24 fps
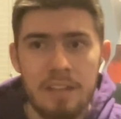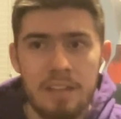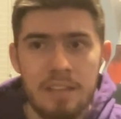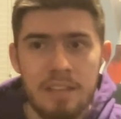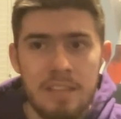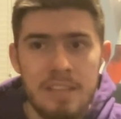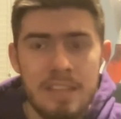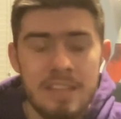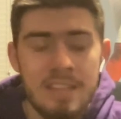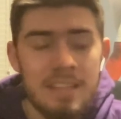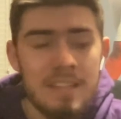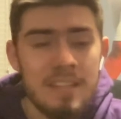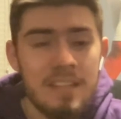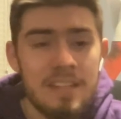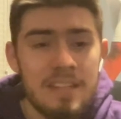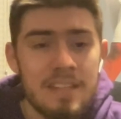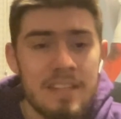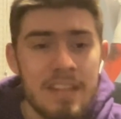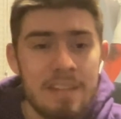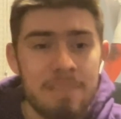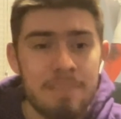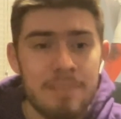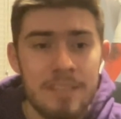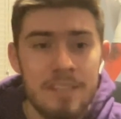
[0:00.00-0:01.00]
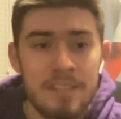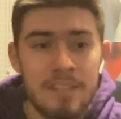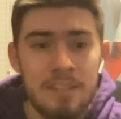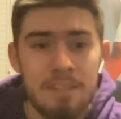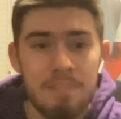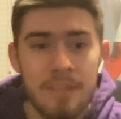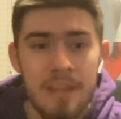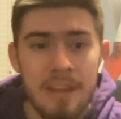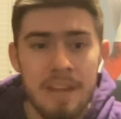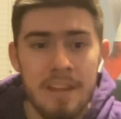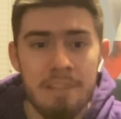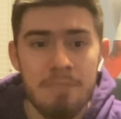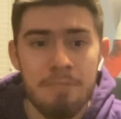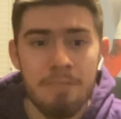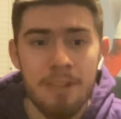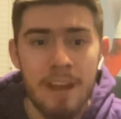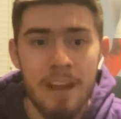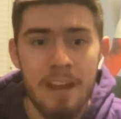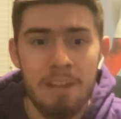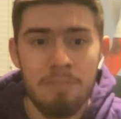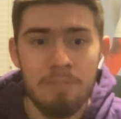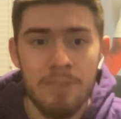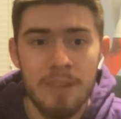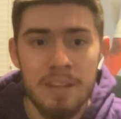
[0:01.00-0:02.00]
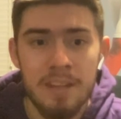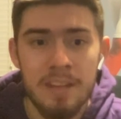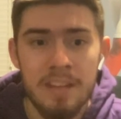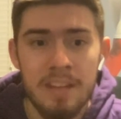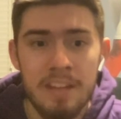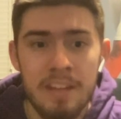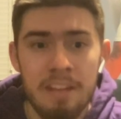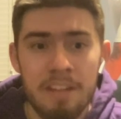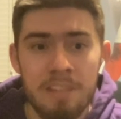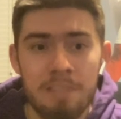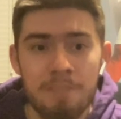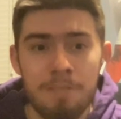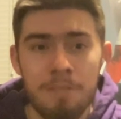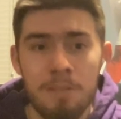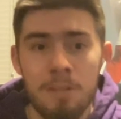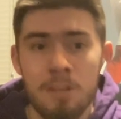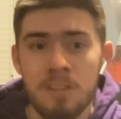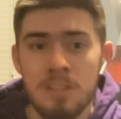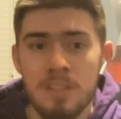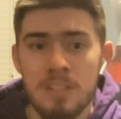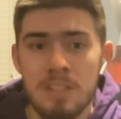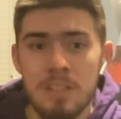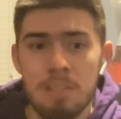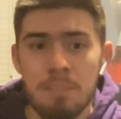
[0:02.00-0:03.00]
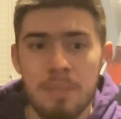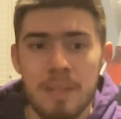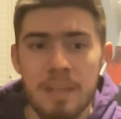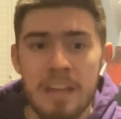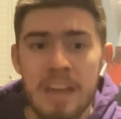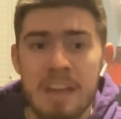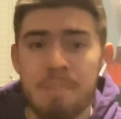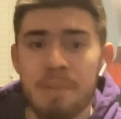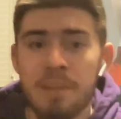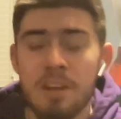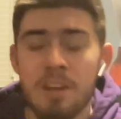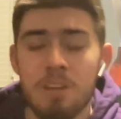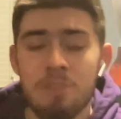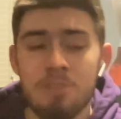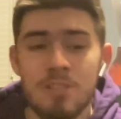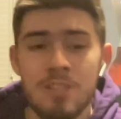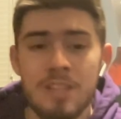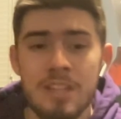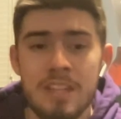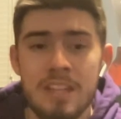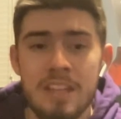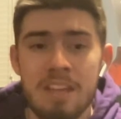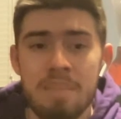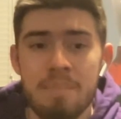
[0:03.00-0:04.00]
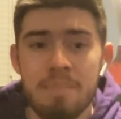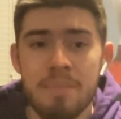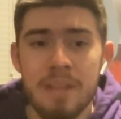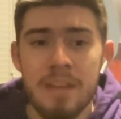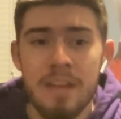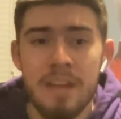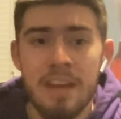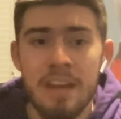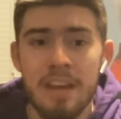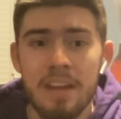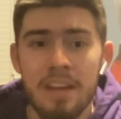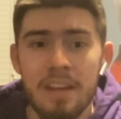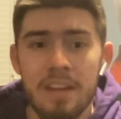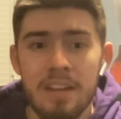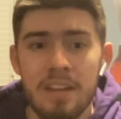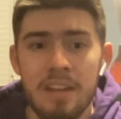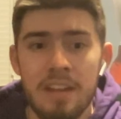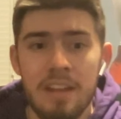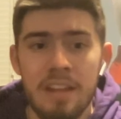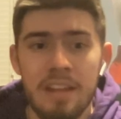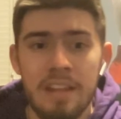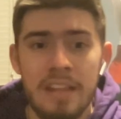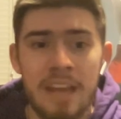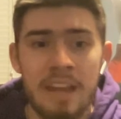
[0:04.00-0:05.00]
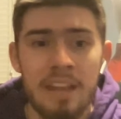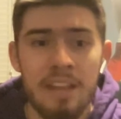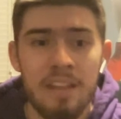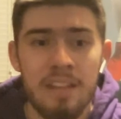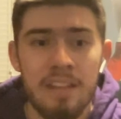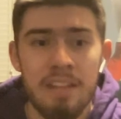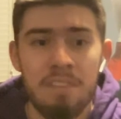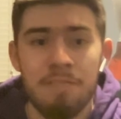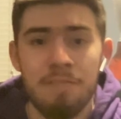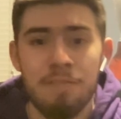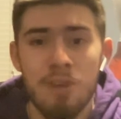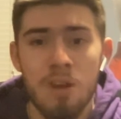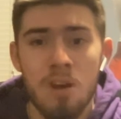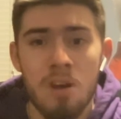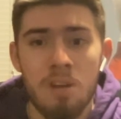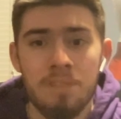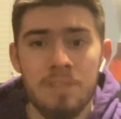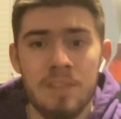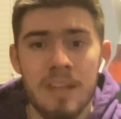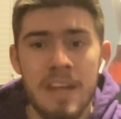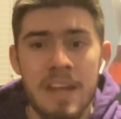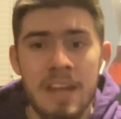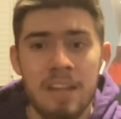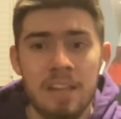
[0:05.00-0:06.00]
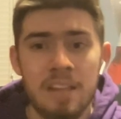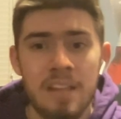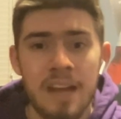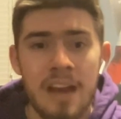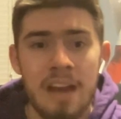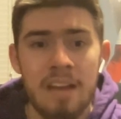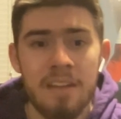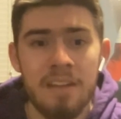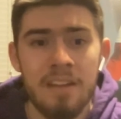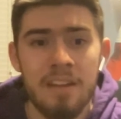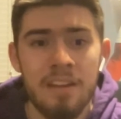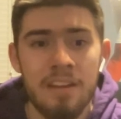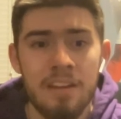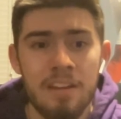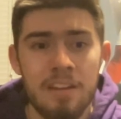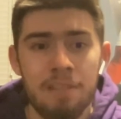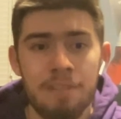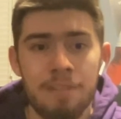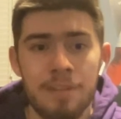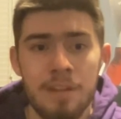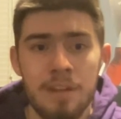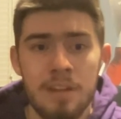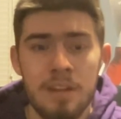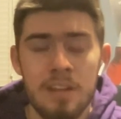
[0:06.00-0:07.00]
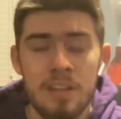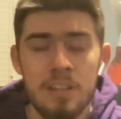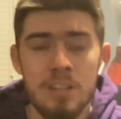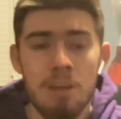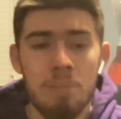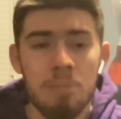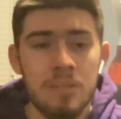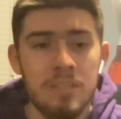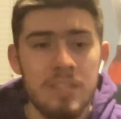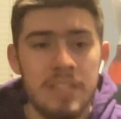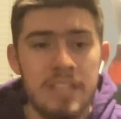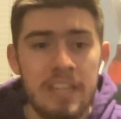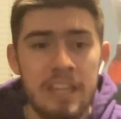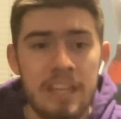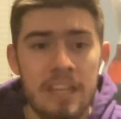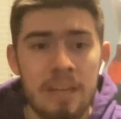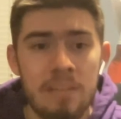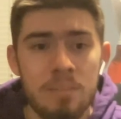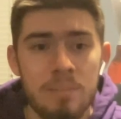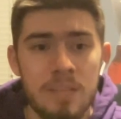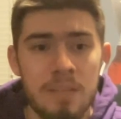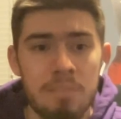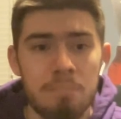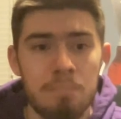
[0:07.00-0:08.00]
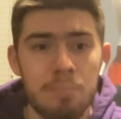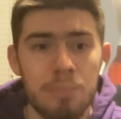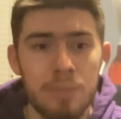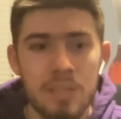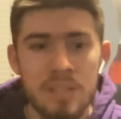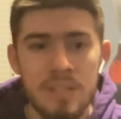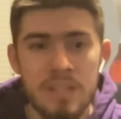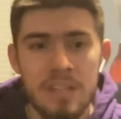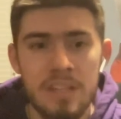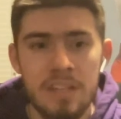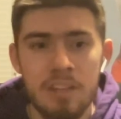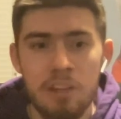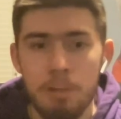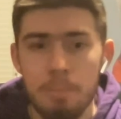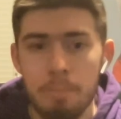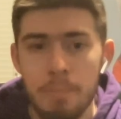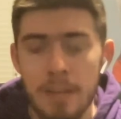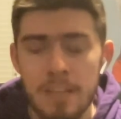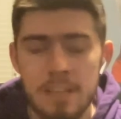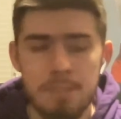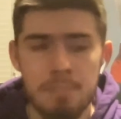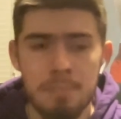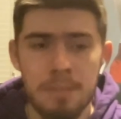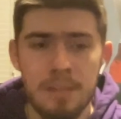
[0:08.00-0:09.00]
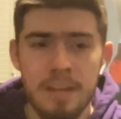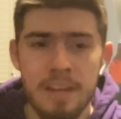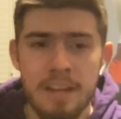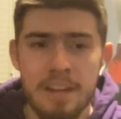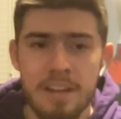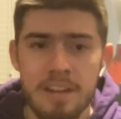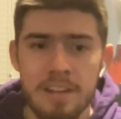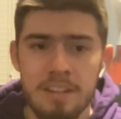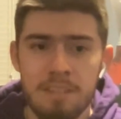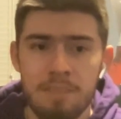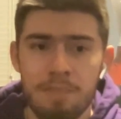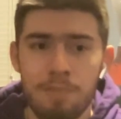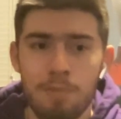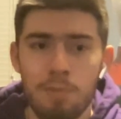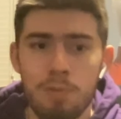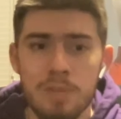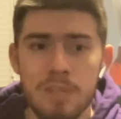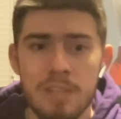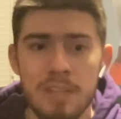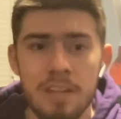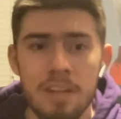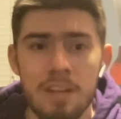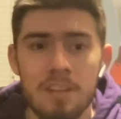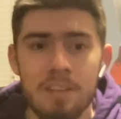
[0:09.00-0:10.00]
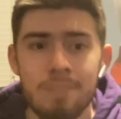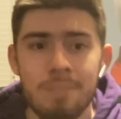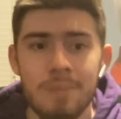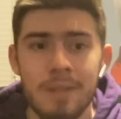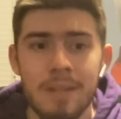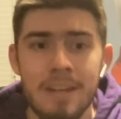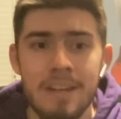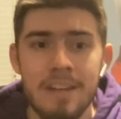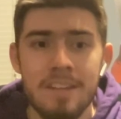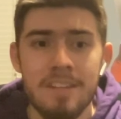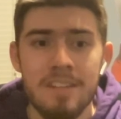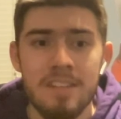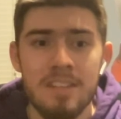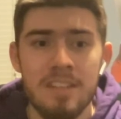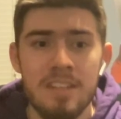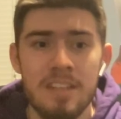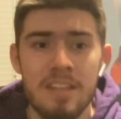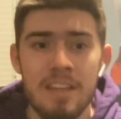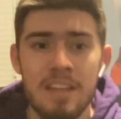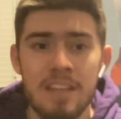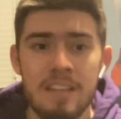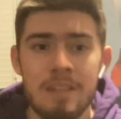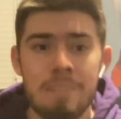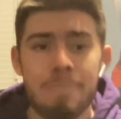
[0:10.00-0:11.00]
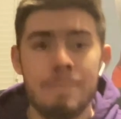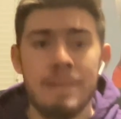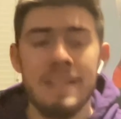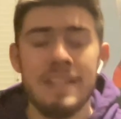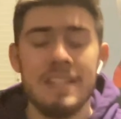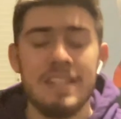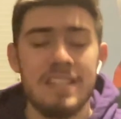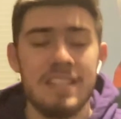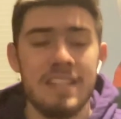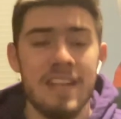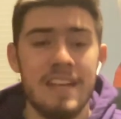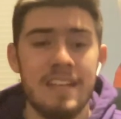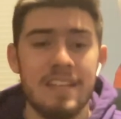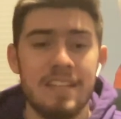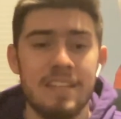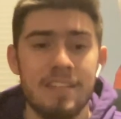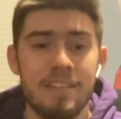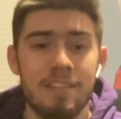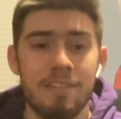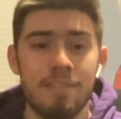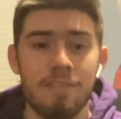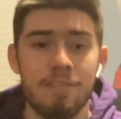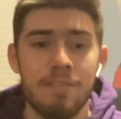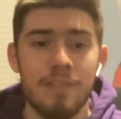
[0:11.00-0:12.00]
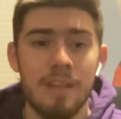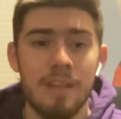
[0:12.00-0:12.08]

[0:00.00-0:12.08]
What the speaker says: This is the same system that he ran when he first became a coach in the NBA. That involved a lot of double teams and blitzing your best players and forcing other players to be decisive.